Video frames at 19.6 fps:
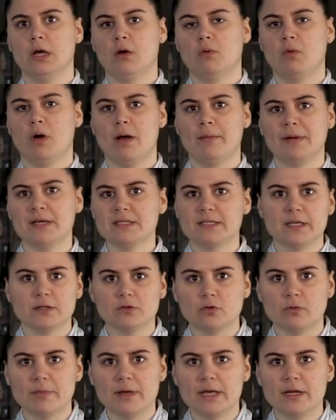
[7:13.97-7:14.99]
Why am I saying
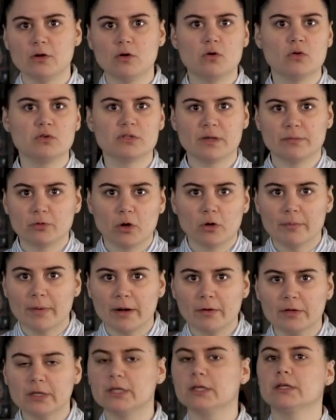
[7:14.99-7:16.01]
tomatoes? I'm not
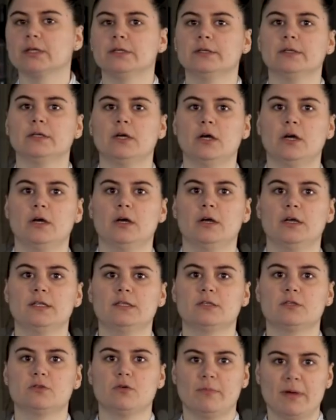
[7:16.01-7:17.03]
American.
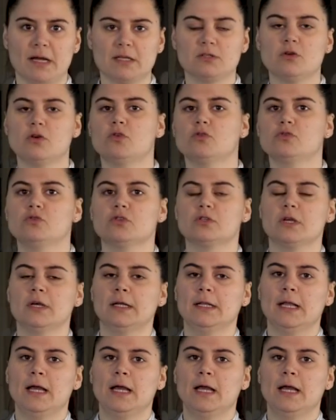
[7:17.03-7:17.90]
It's tomatoes.